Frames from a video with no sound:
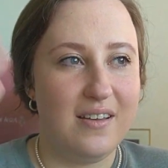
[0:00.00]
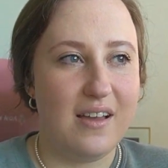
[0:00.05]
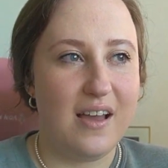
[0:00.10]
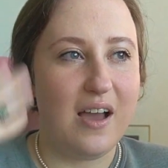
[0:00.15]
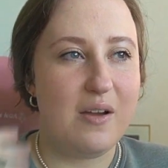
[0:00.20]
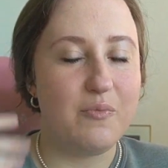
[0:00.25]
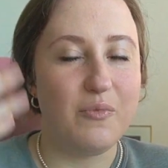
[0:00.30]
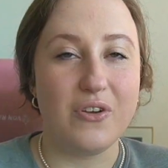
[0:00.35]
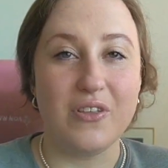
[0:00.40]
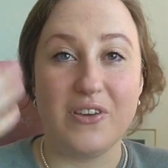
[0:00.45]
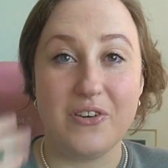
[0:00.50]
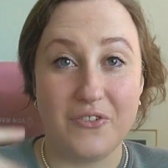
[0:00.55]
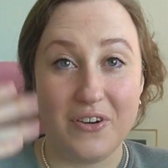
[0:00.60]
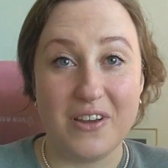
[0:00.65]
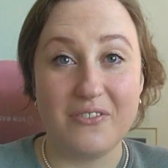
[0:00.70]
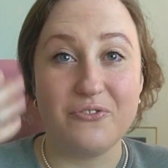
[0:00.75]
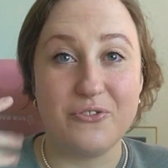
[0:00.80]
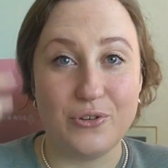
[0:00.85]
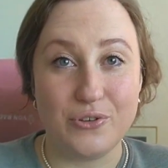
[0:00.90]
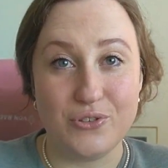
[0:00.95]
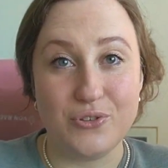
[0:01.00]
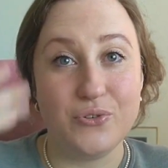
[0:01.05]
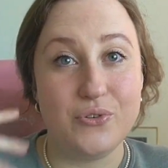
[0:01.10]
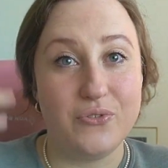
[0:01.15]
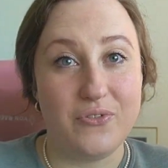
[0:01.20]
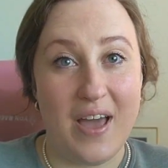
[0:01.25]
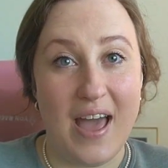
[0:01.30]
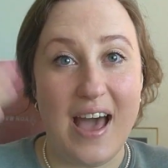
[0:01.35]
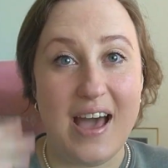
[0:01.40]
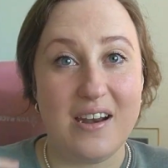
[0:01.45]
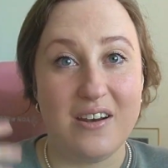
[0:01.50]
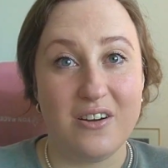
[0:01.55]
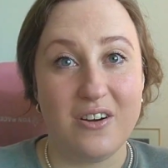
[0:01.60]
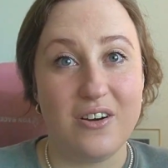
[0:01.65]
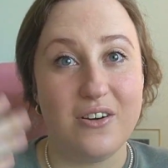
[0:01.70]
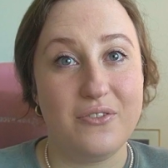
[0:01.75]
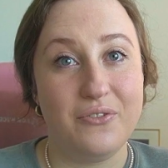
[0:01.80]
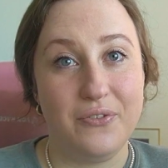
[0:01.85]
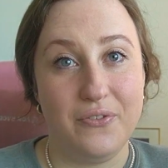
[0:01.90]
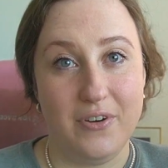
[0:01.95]
I'm really grateful to have had
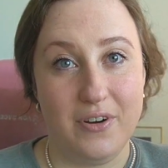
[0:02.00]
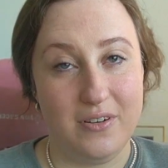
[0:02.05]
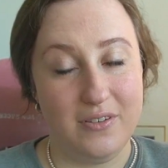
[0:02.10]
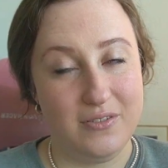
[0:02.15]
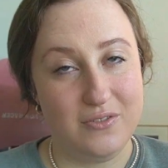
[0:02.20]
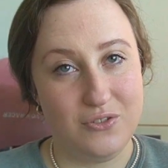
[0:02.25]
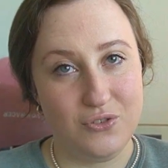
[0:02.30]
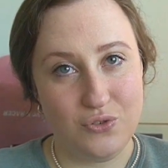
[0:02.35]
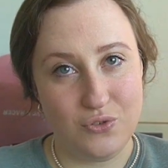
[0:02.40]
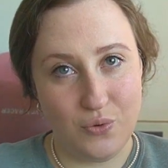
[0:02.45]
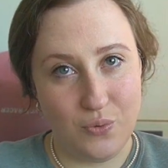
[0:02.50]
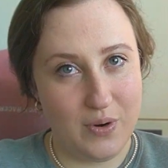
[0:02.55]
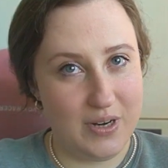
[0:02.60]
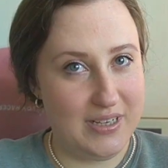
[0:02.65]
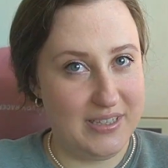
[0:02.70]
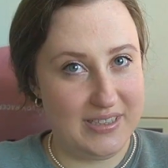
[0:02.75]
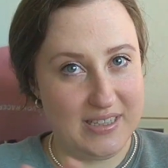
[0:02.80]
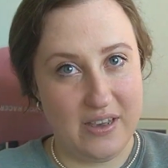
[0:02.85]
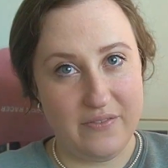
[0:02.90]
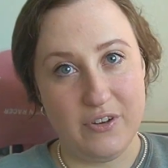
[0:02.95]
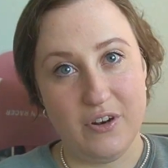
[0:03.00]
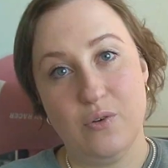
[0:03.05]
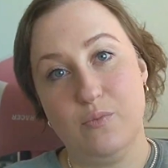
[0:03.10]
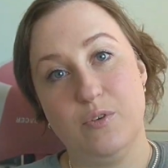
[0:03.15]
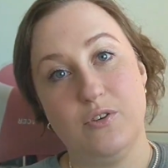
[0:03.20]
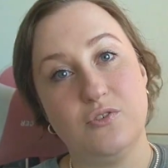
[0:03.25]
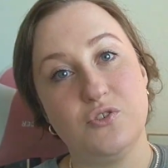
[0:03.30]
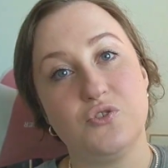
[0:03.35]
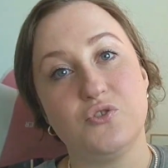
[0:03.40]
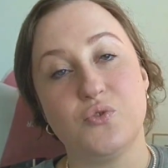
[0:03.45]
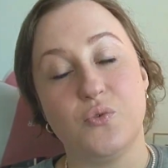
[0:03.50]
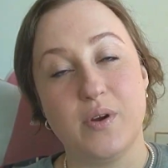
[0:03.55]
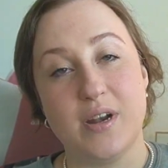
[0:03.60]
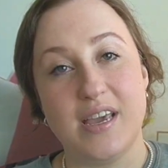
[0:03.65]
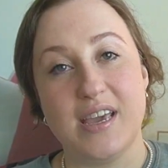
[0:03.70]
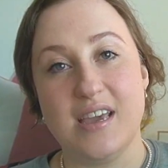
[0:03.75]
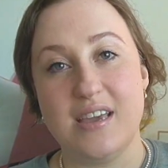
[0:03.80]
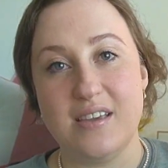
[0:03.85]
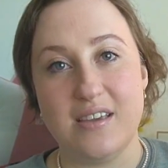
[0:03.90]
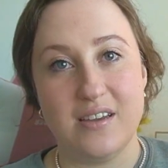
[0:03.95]
her for 27, almost
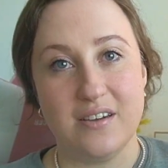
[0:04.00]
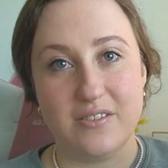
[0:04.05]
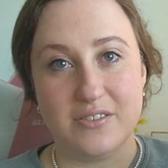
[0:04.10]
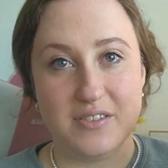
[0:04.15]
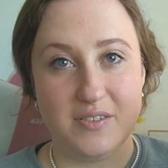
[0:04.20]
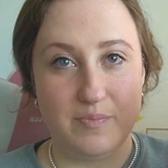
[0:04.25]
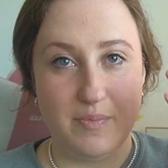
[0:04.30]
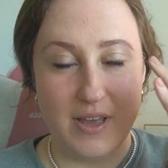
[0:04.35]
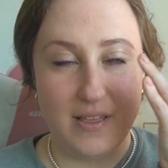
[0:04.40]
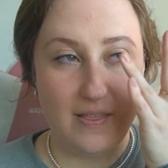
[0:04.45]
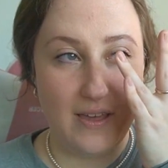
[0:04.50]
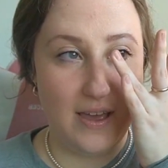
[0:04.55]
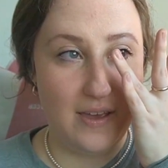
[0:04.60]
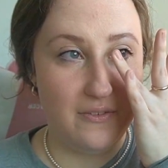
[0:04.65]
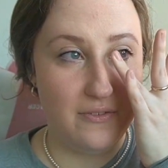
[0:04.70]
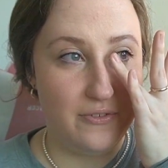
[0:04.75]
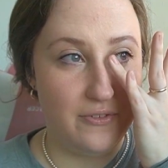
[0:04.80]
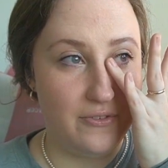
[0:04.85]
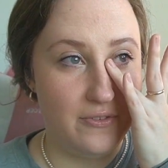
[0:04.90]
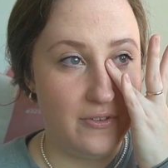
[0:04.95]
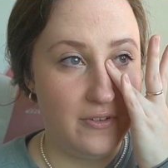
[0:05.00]
28 years of my life.